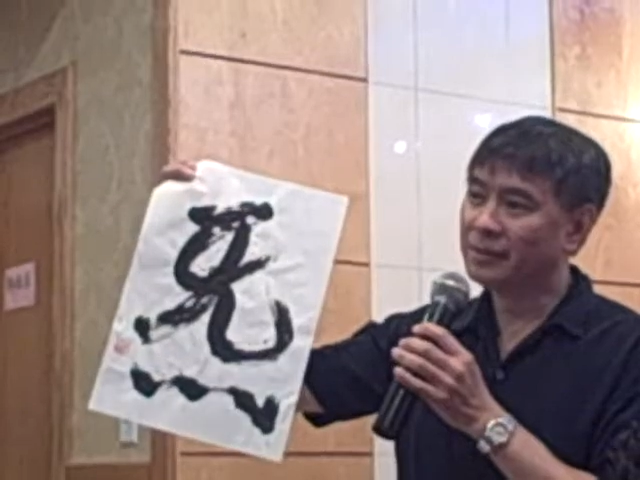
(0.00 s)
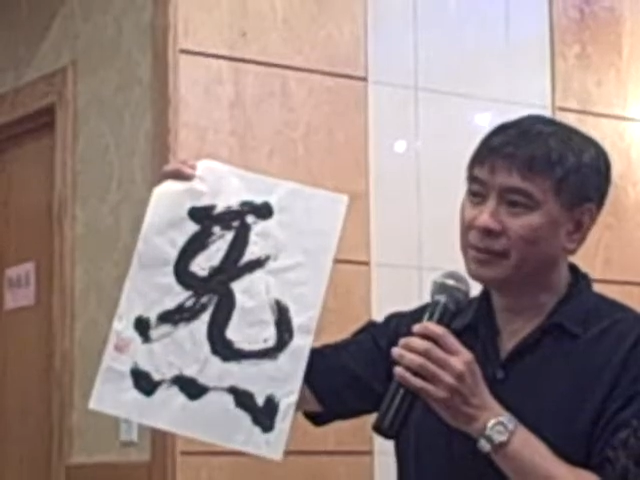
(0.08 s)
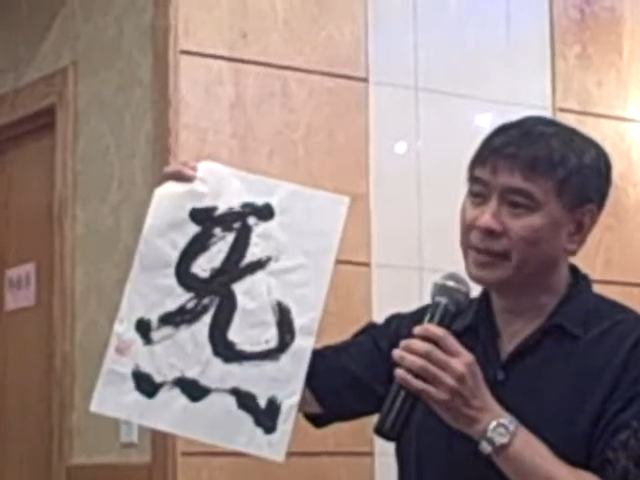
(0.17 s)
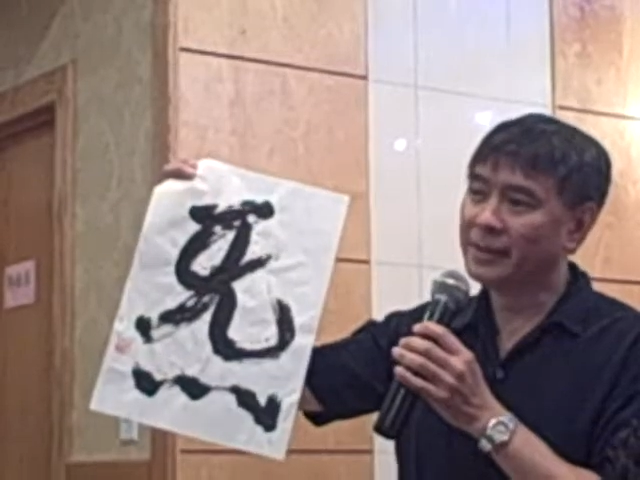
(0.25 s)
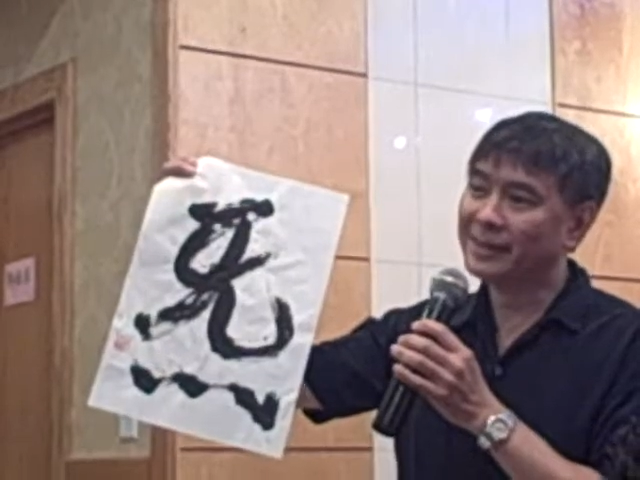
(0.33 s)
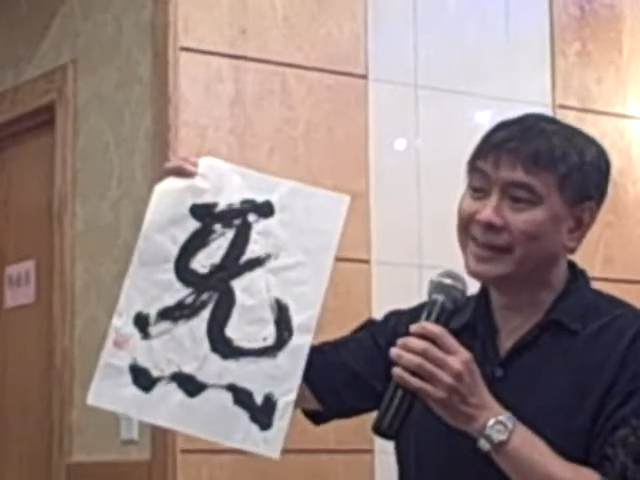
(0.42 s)

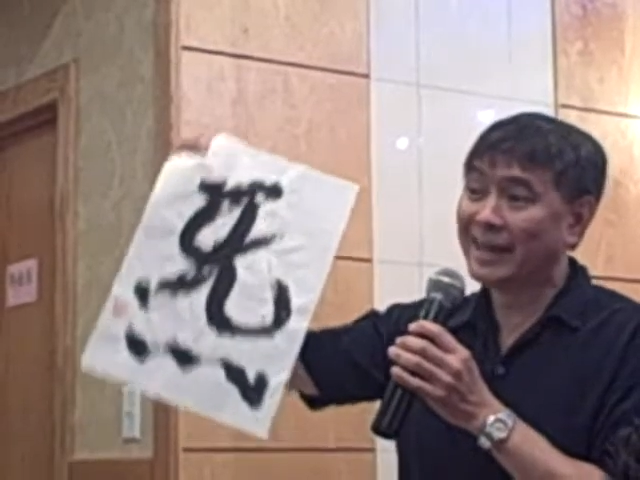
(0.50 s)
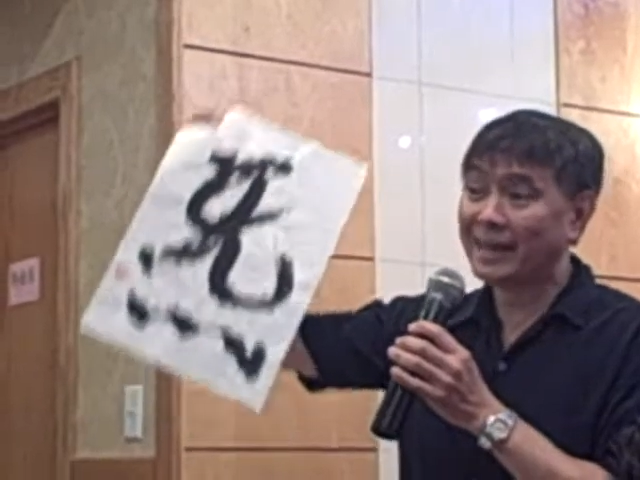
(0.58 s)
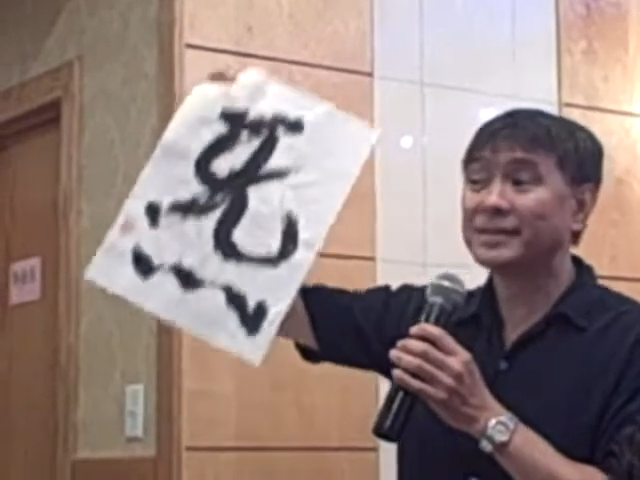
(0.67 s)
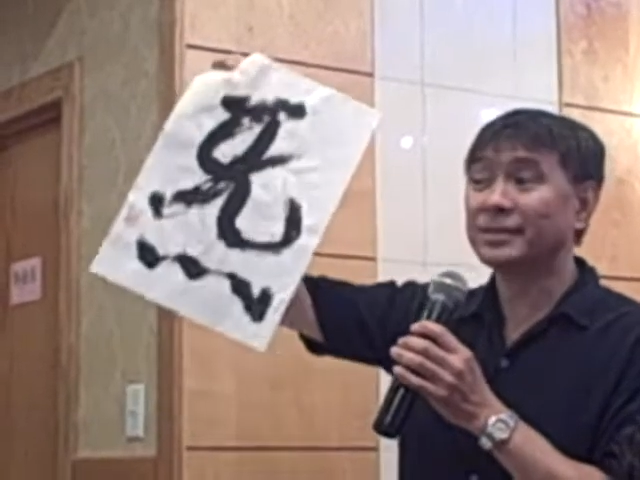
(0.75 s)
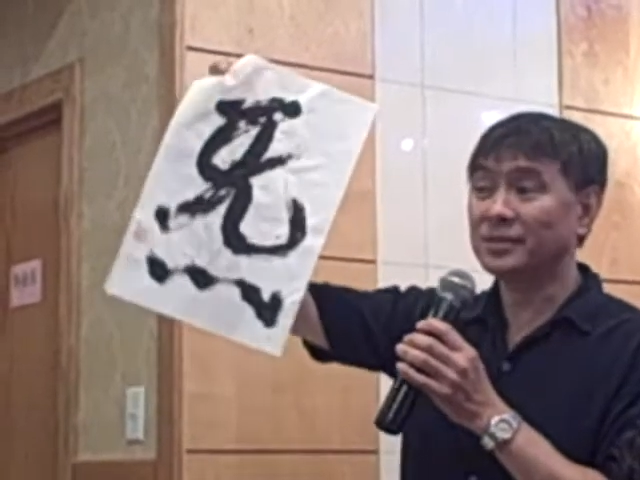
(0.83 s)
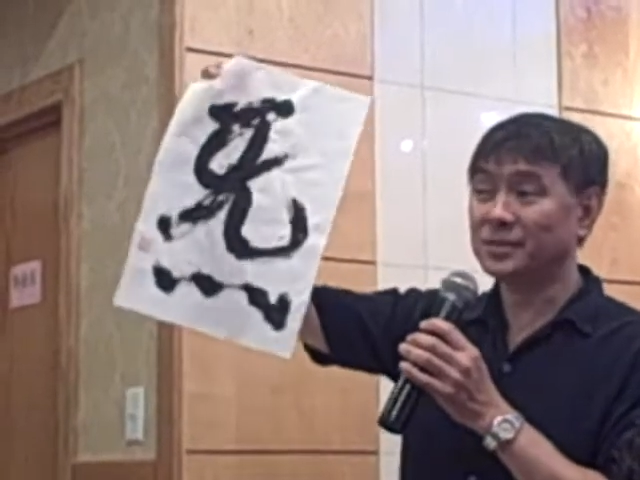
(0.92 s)
right, the
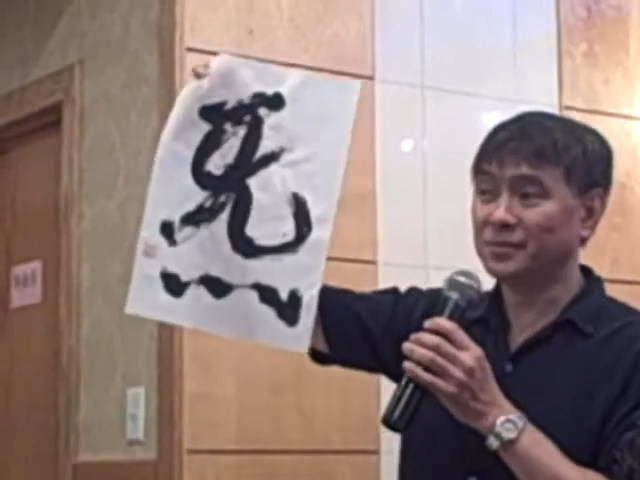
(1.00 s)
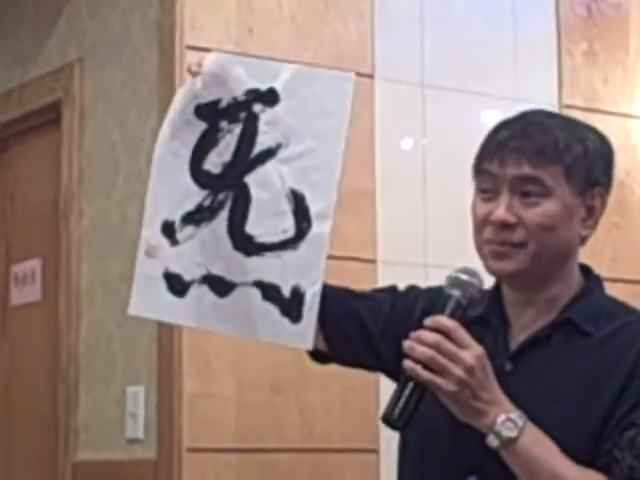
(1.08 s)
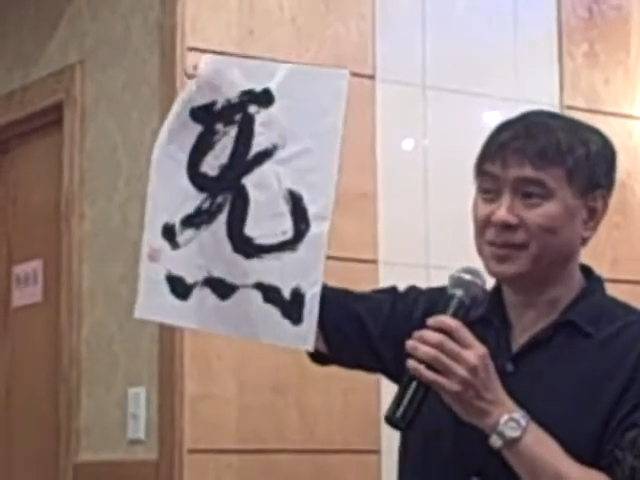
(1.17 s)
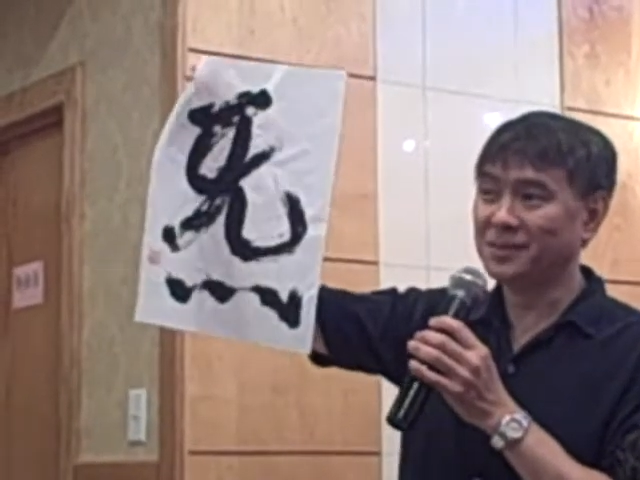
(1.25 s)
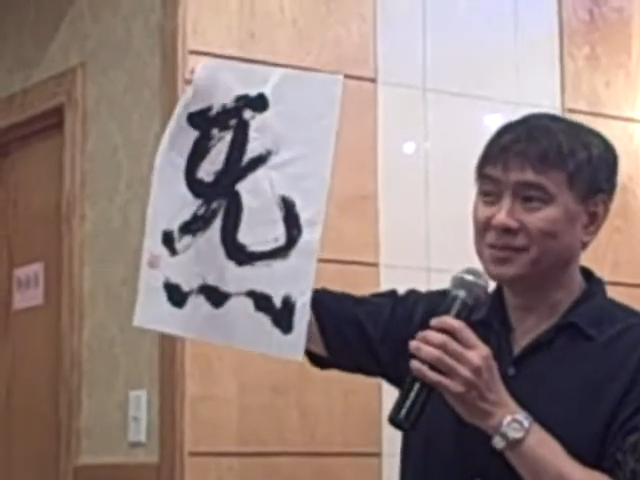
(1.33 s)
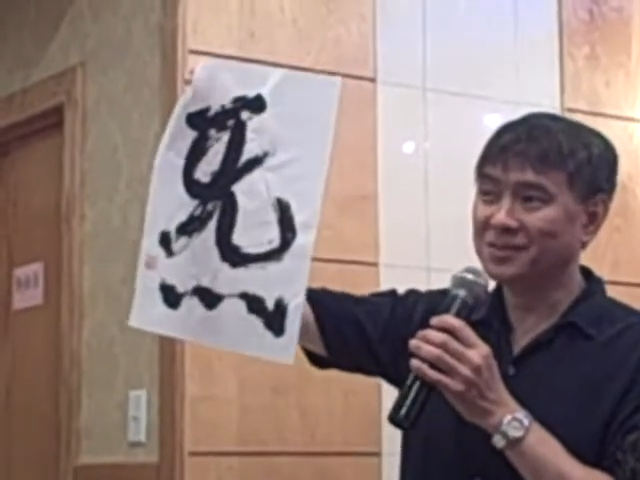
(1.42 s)
essence of
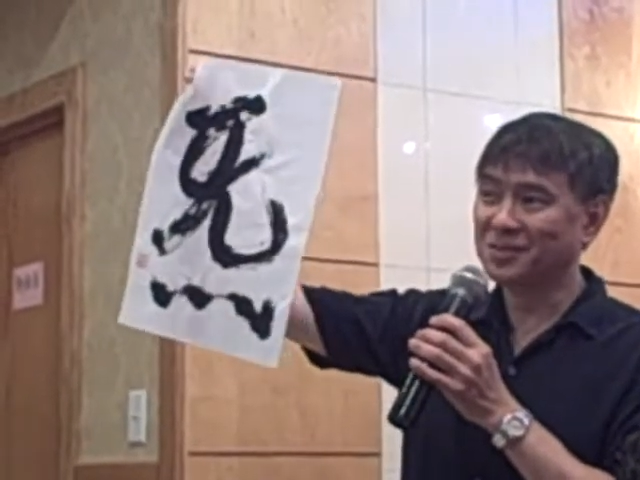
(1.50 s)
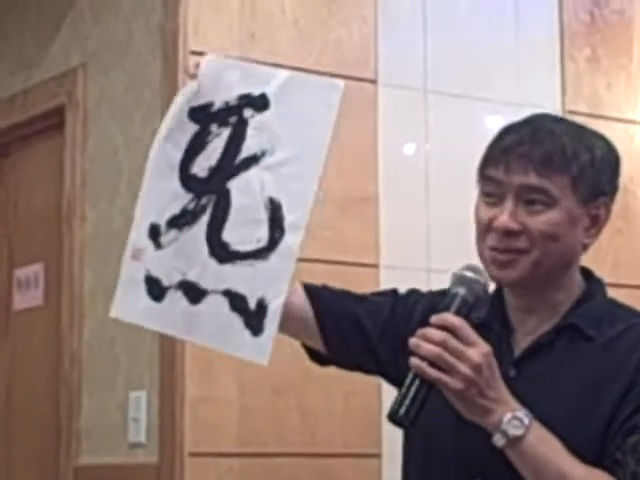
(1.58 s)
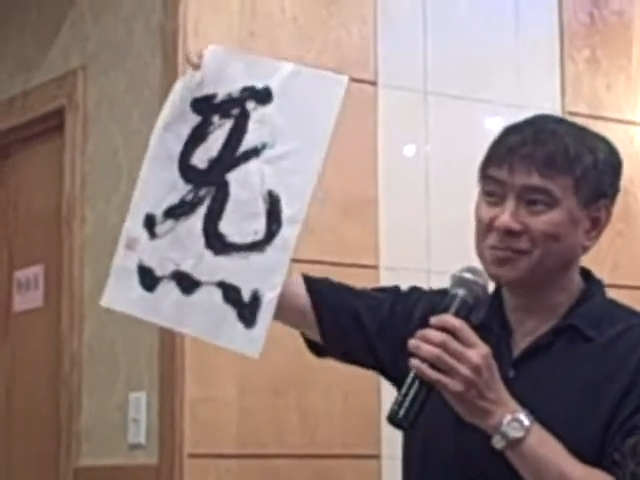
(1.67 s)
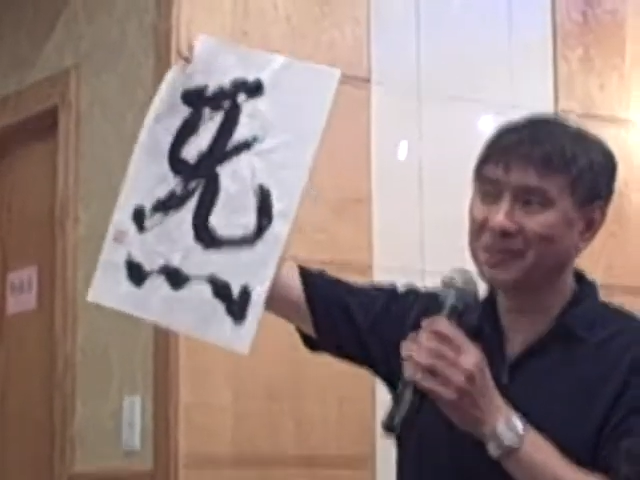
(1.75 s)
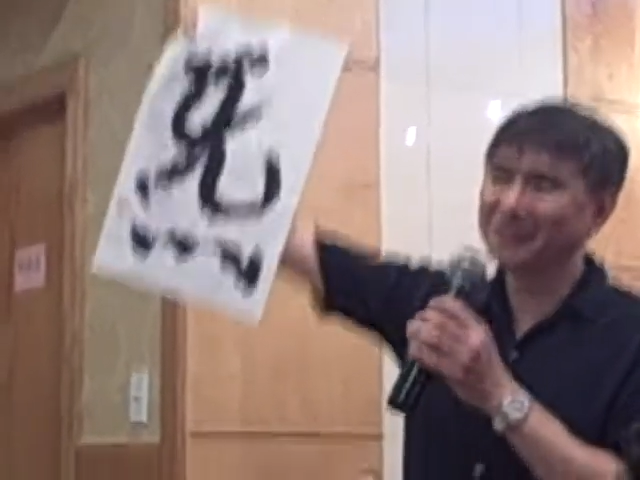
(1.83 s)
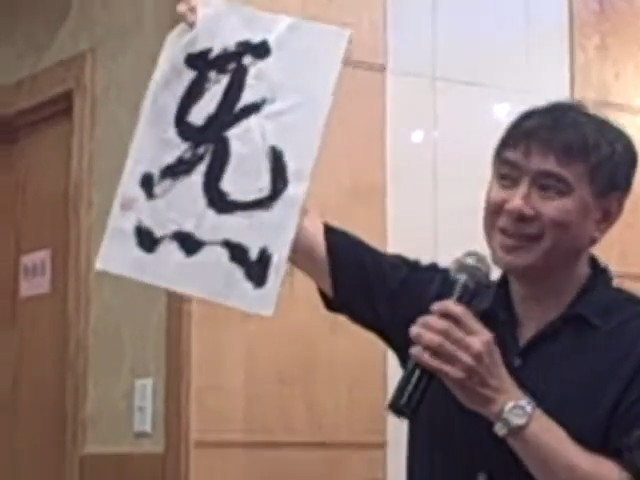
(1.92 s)
it.
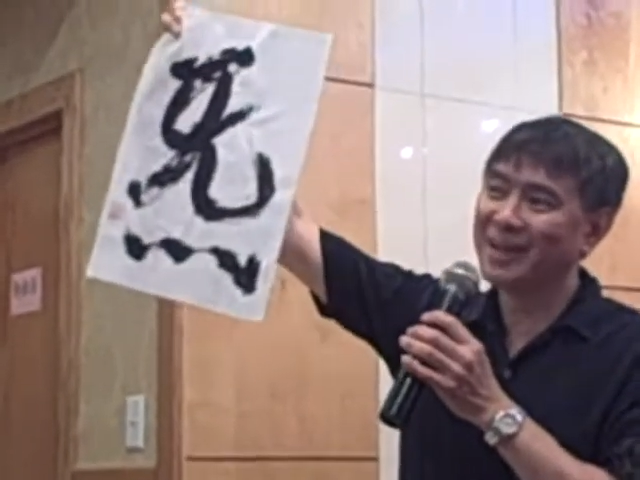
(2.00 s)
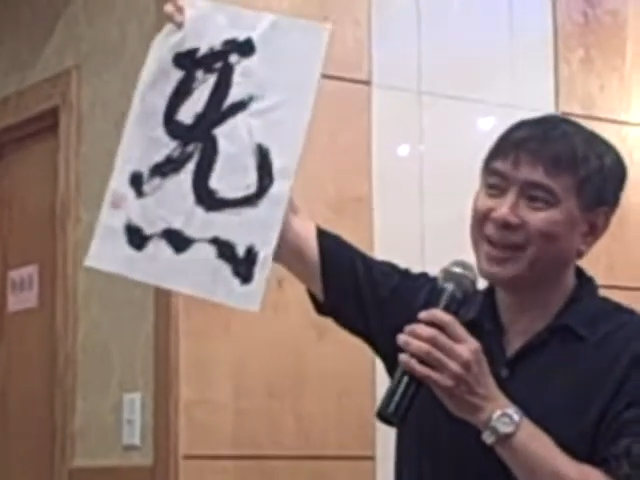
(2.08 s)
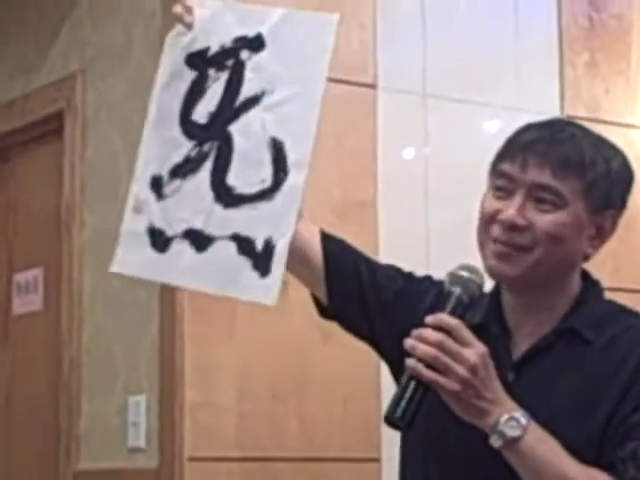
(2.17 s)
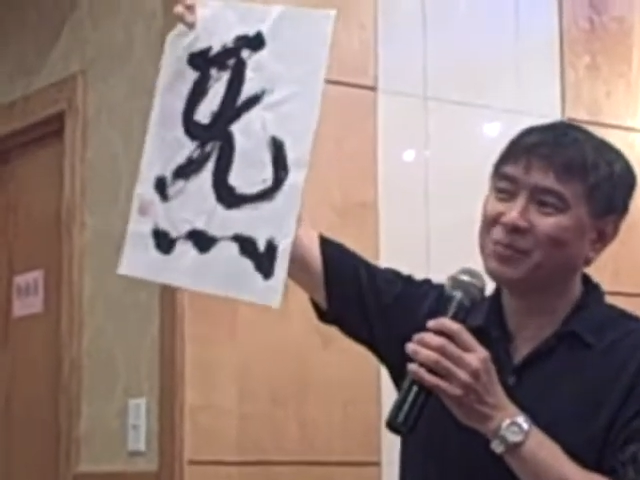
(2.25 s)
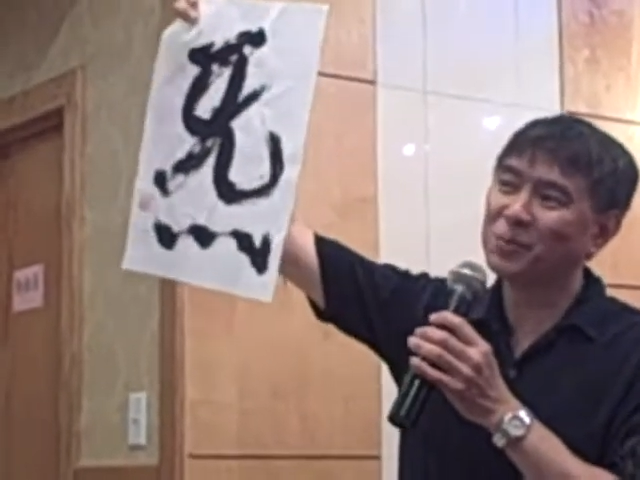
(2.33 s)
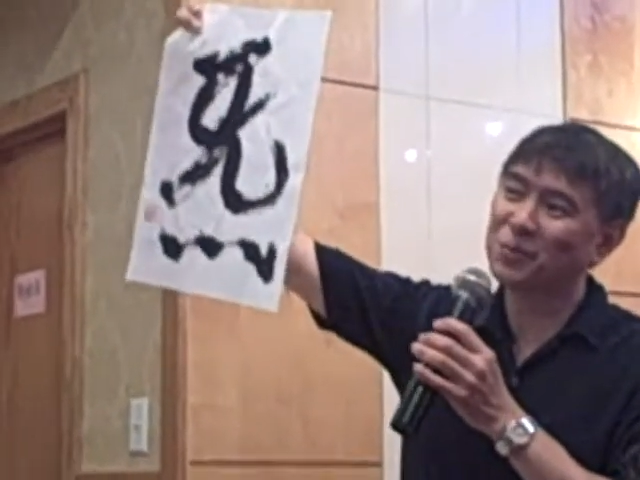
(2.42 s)
So may he
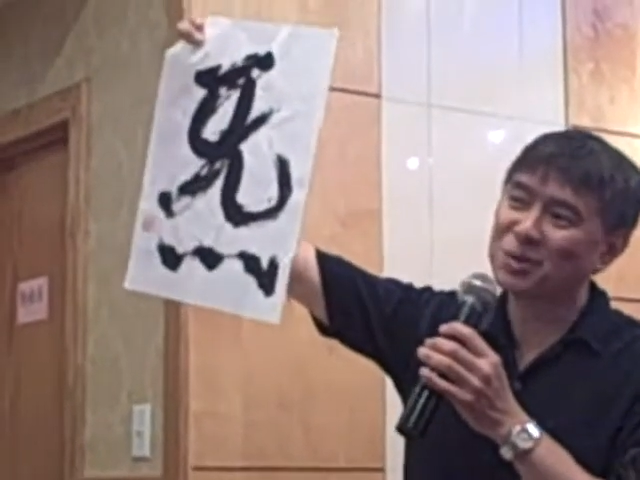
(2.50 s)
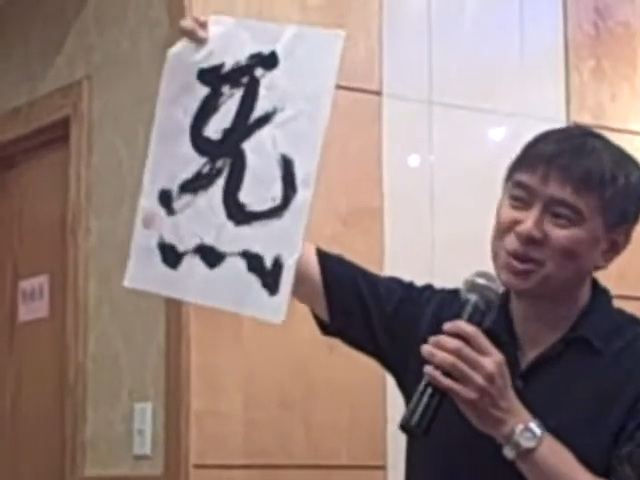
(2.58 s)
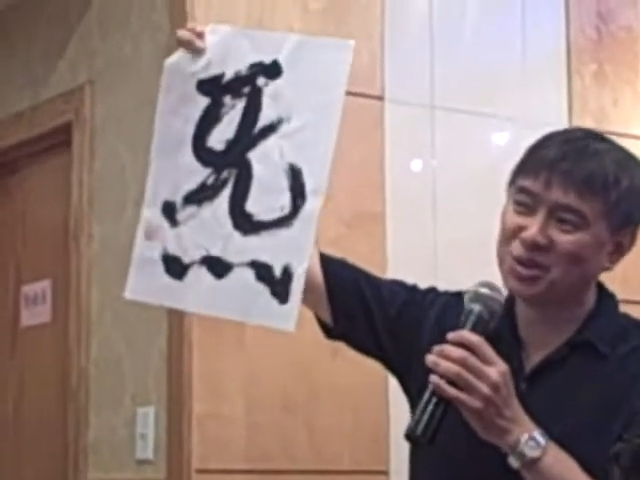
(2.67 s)
have the